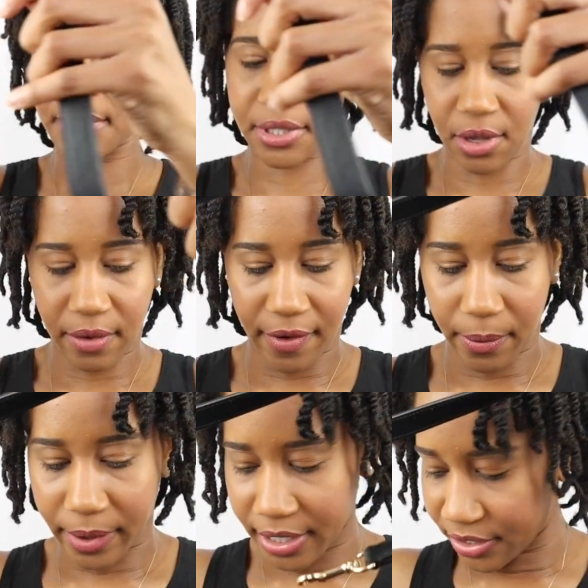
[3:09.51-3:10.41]
So if I
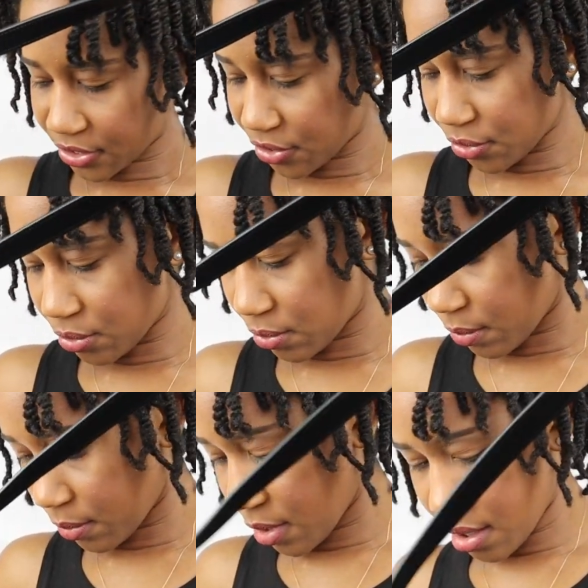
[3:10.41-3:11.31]
wanted
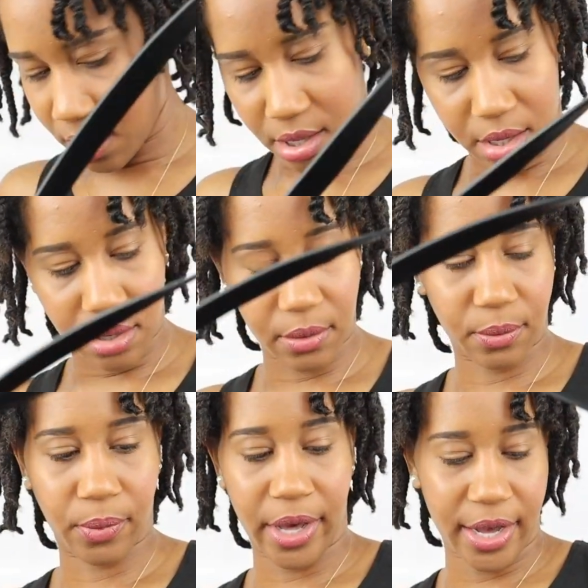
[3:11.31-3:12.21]
to
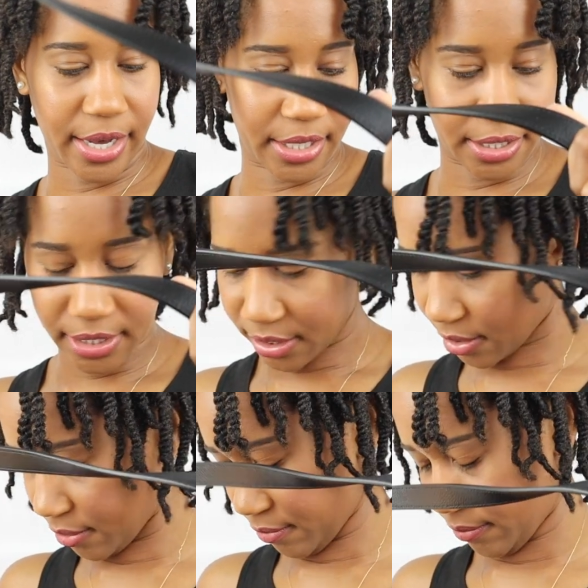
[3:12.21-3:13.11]
wear it
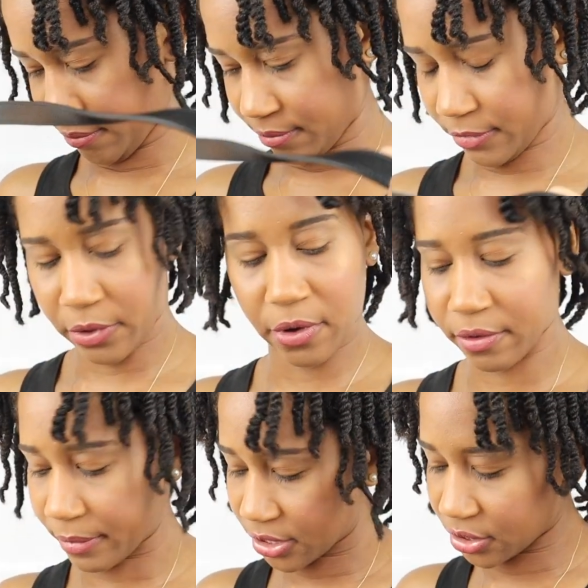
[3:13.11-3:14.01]

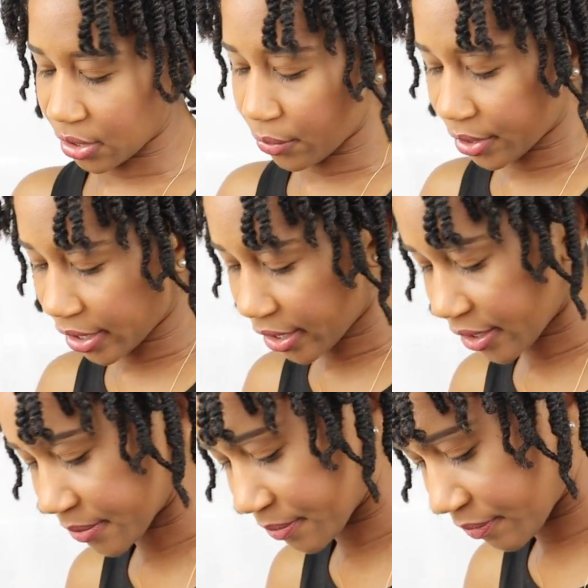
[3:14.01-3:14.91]
over my
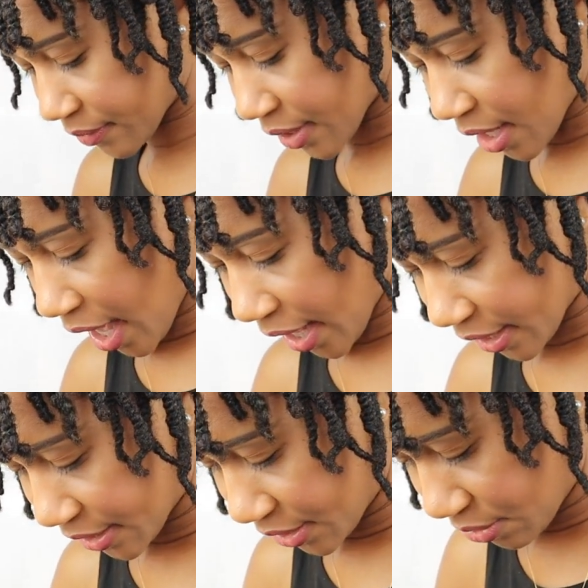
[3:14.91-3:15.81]
shoulder, I
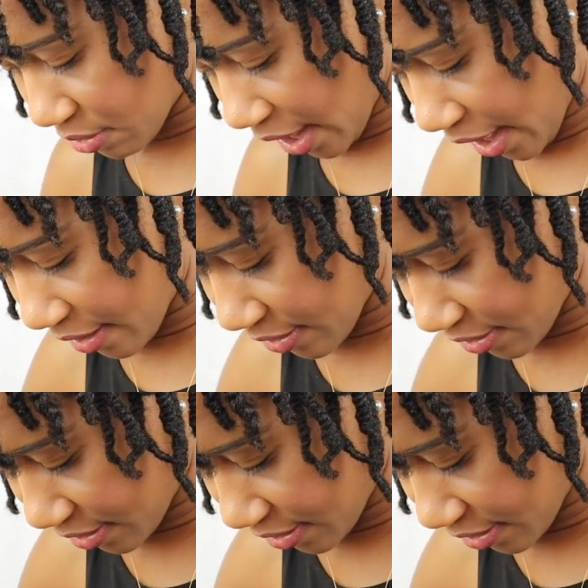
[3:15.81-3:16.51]
can do that.